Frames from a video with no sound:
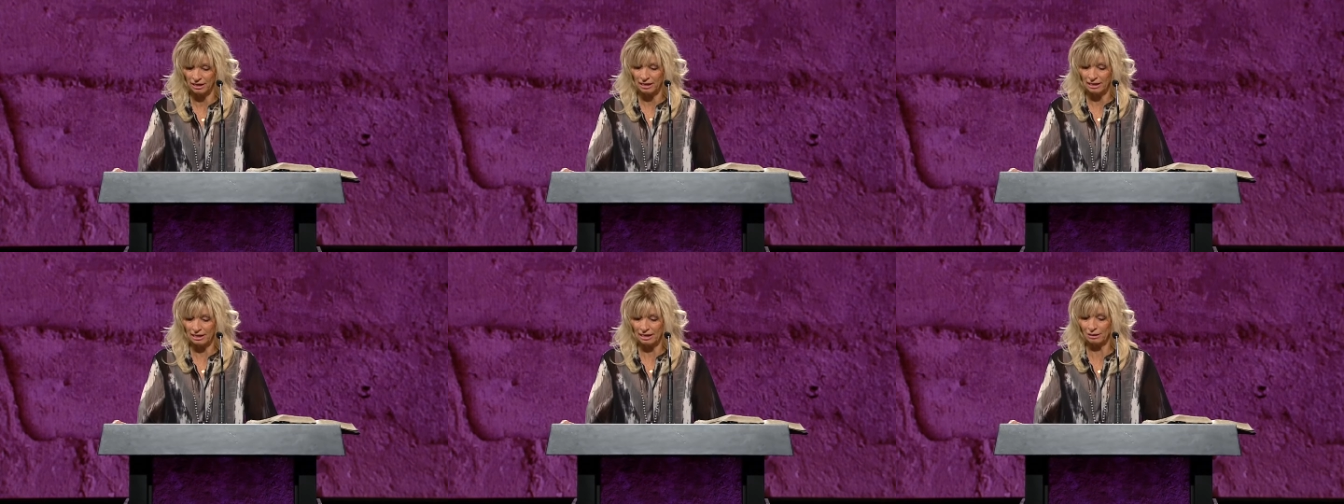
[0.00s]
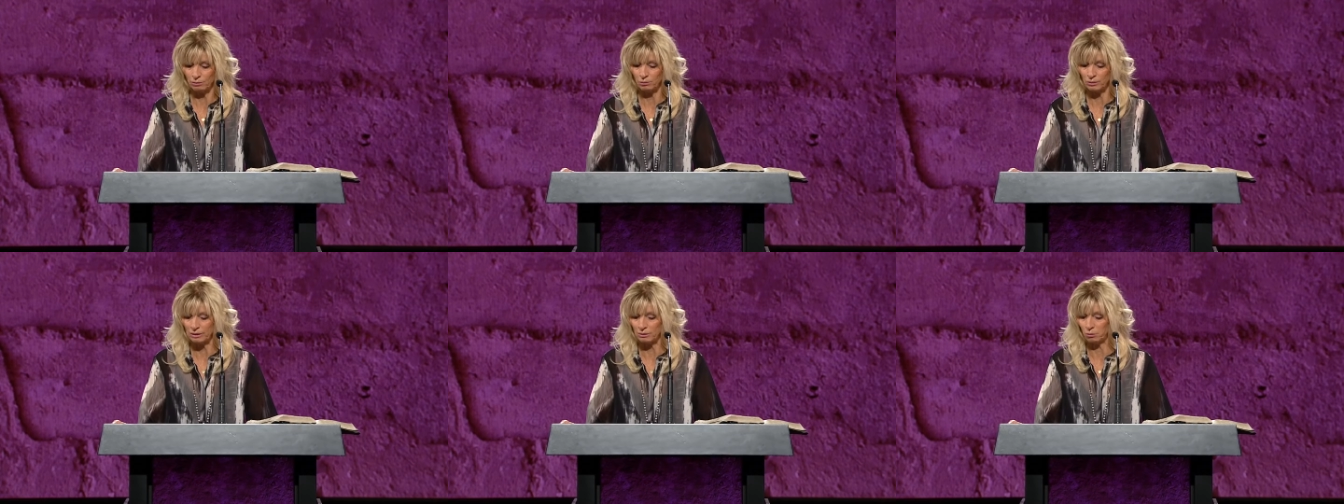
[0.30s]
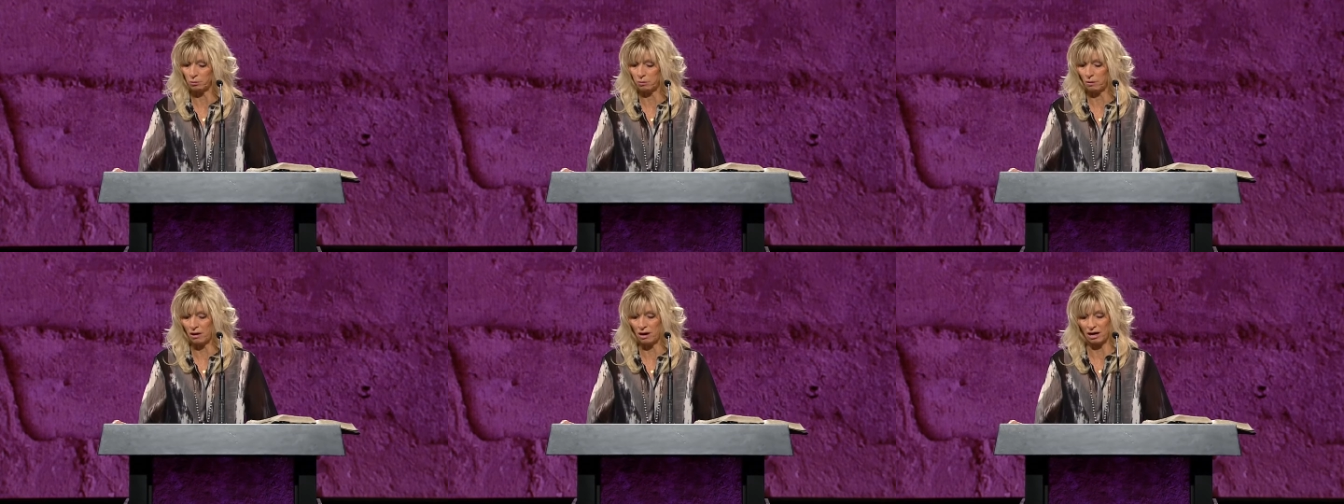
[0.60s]
and we
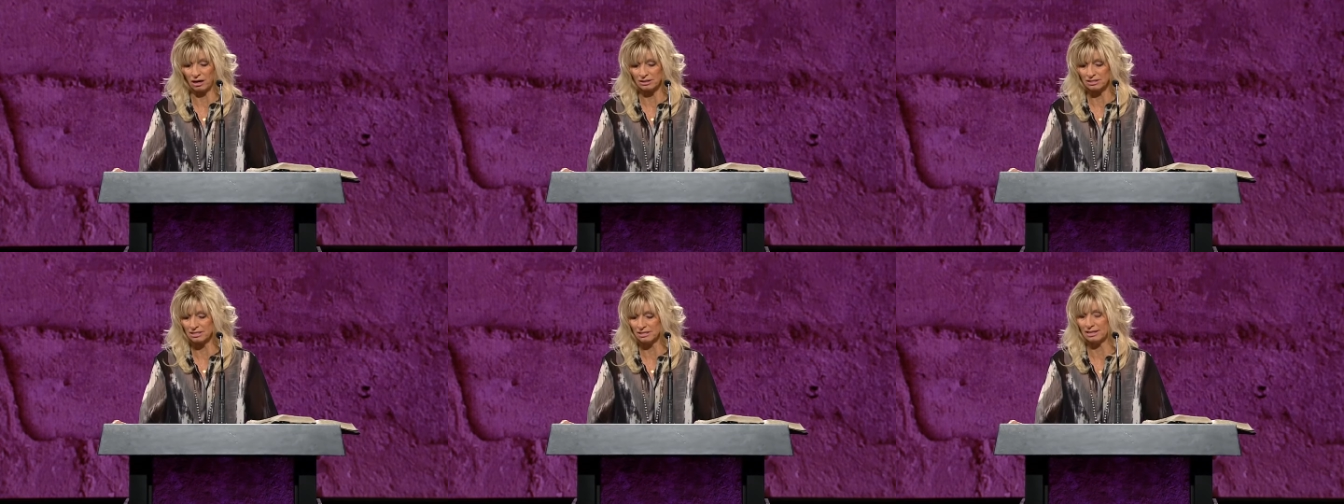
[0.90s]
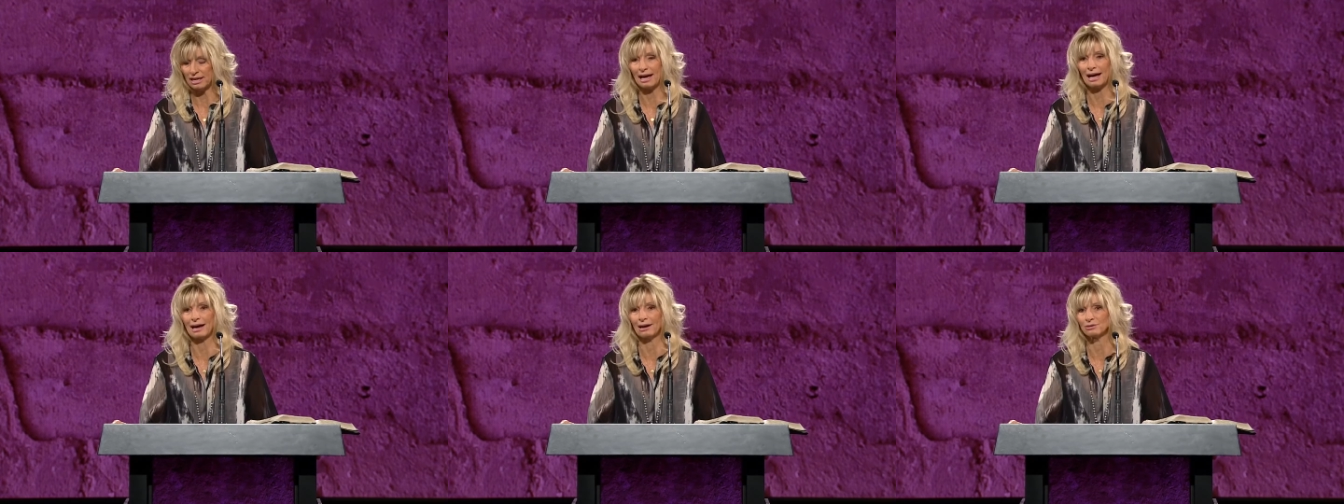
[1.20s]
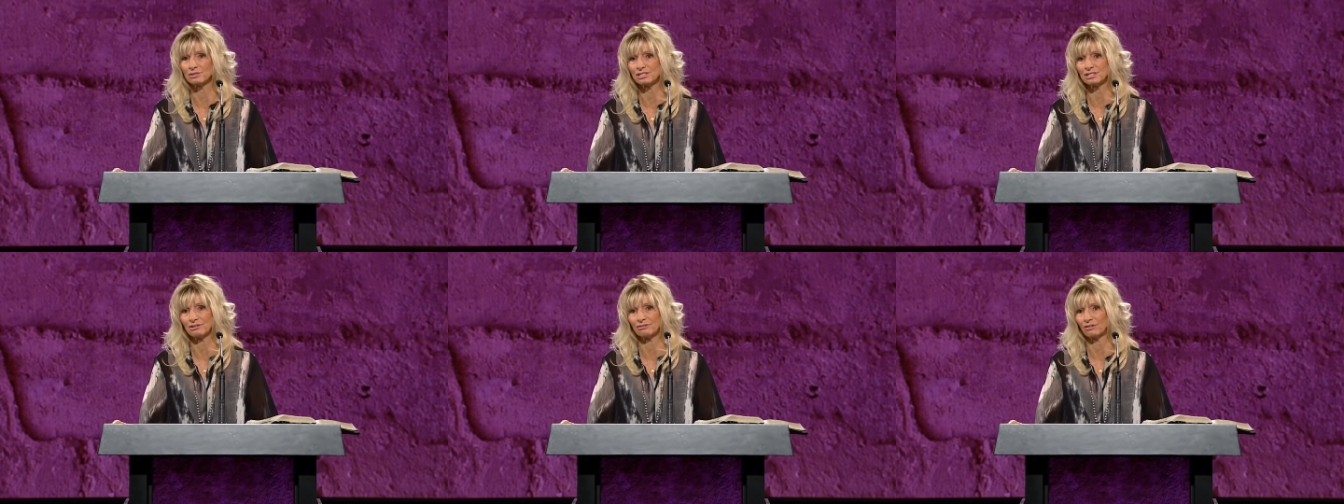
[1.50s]
walked to the
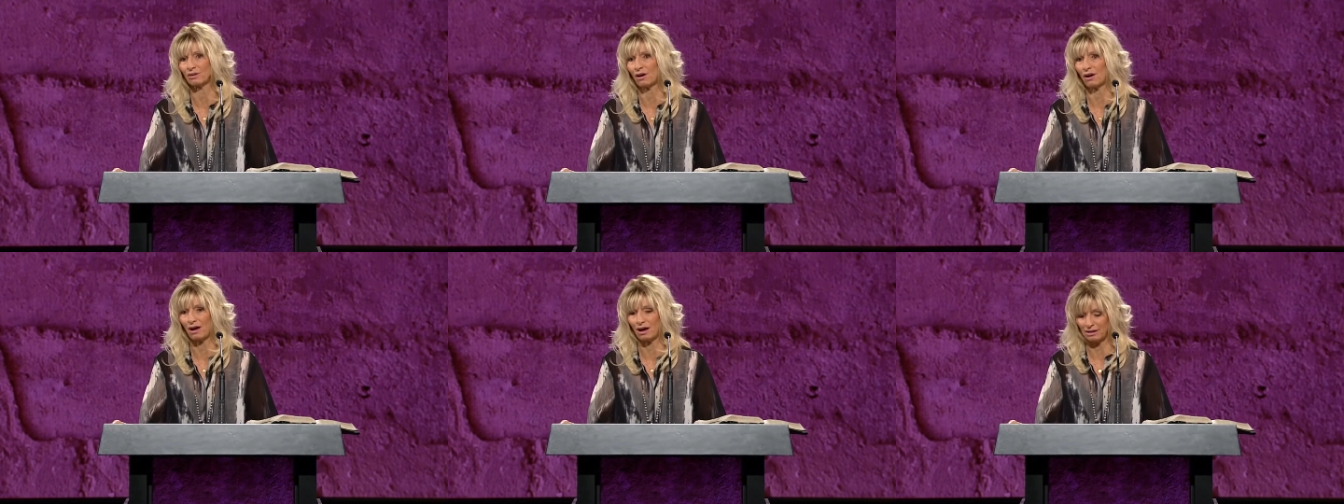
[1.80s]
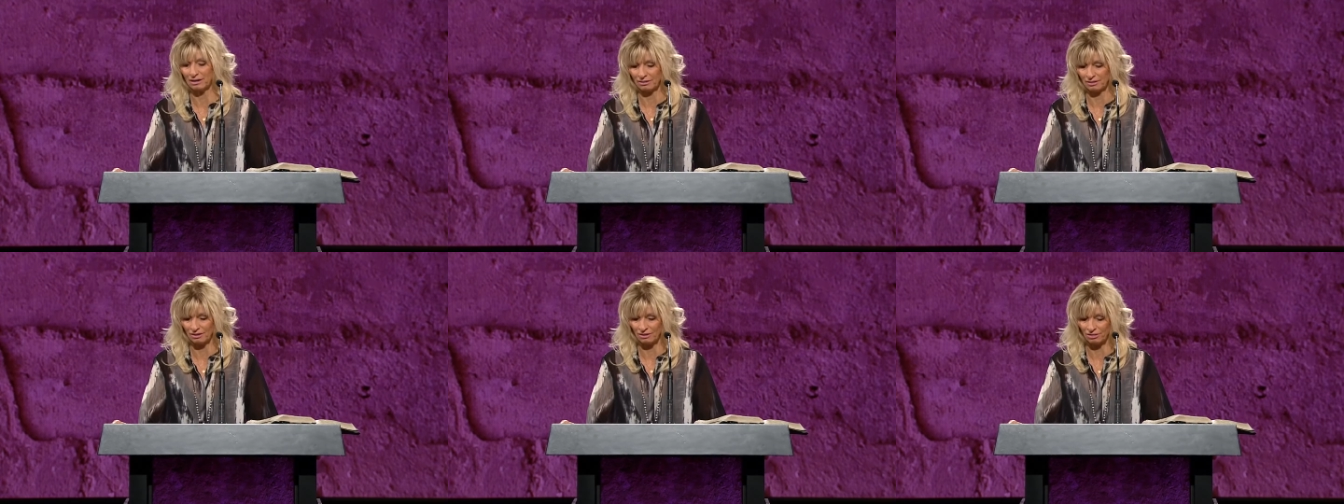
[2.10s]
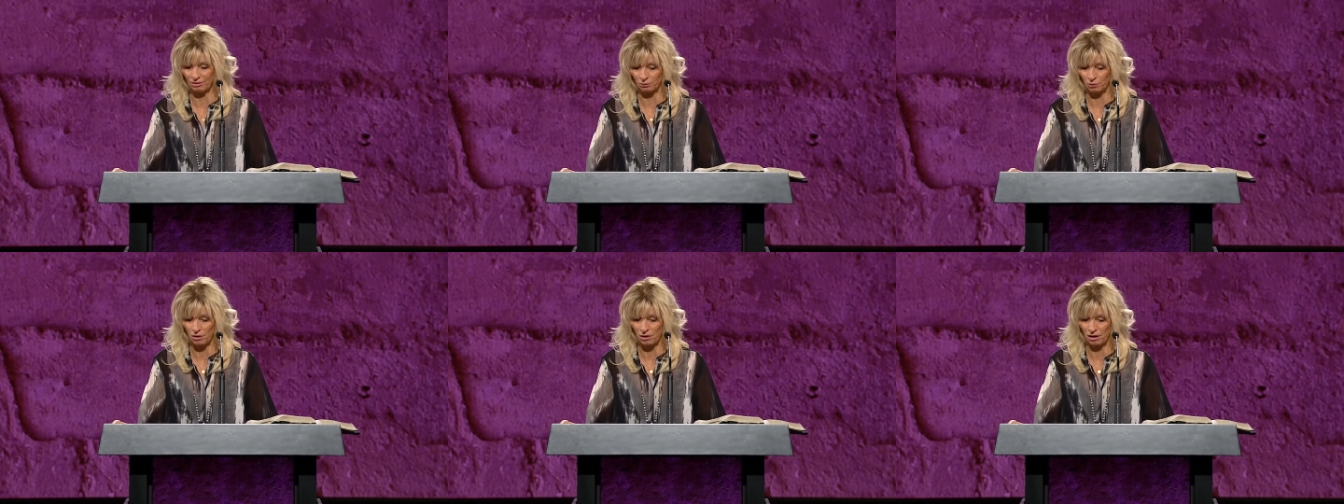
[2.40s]
house of God in the
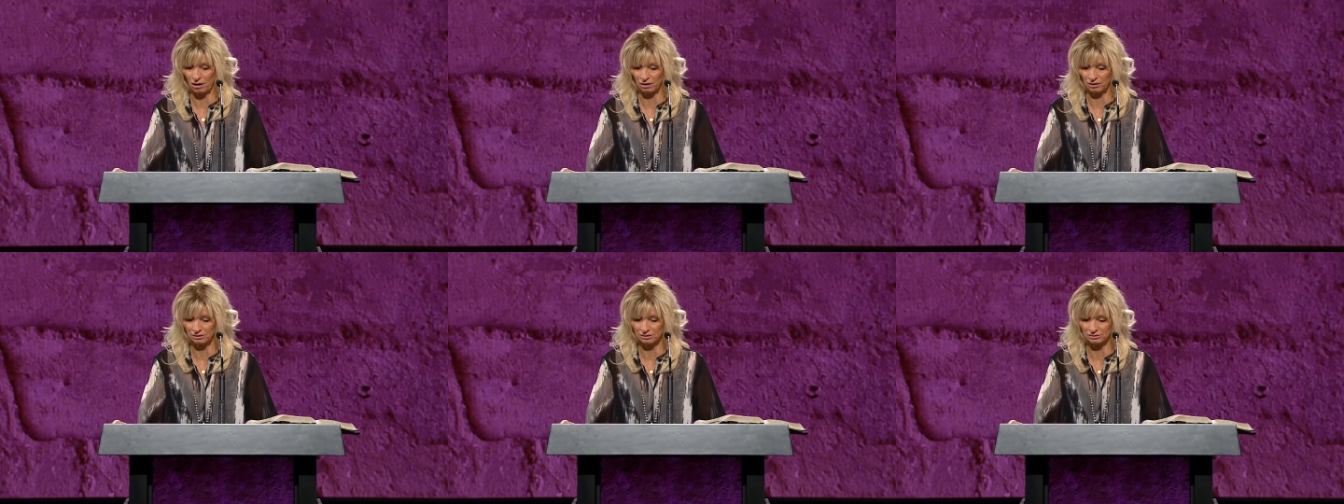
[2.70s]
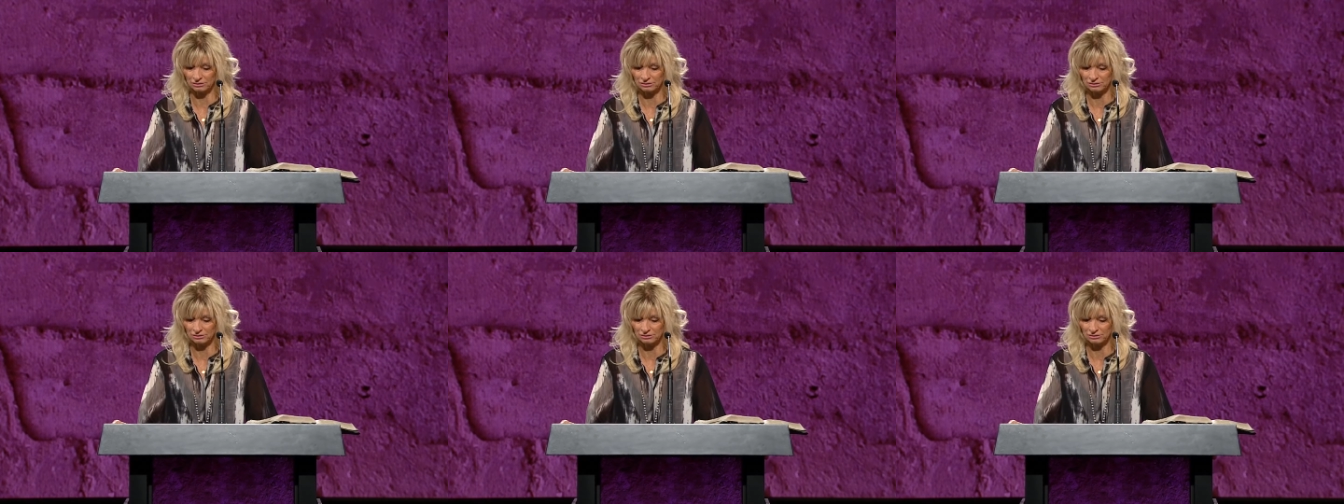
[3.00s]
throng.